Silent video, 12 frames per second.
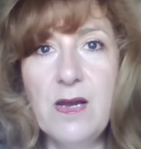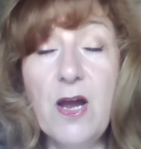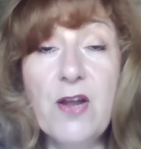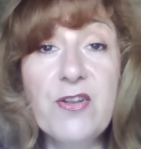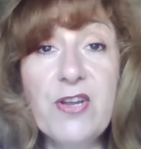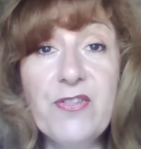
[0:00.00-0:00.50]

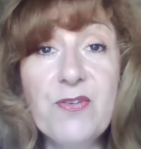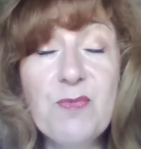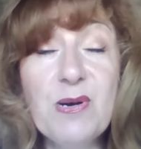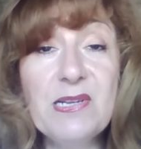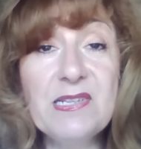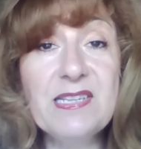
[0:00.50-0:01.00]
Another
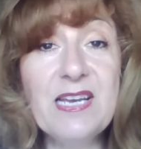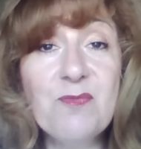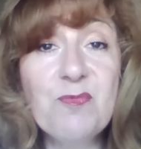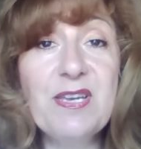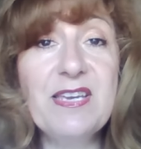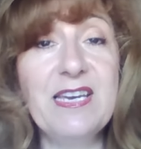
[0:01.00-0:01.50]
one
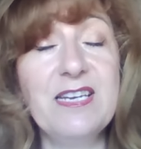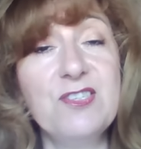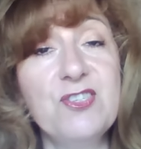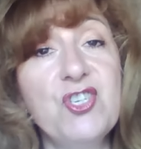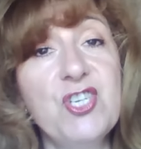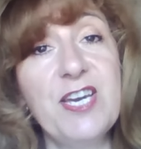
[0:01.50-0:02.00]
that we
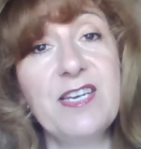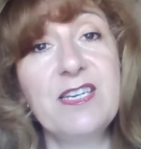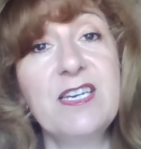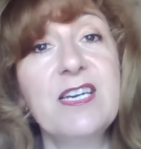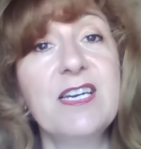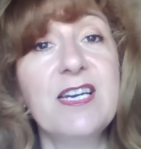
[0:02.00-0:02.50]
can
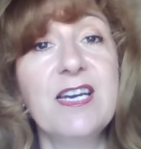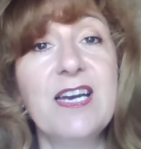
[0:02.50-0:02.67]
check,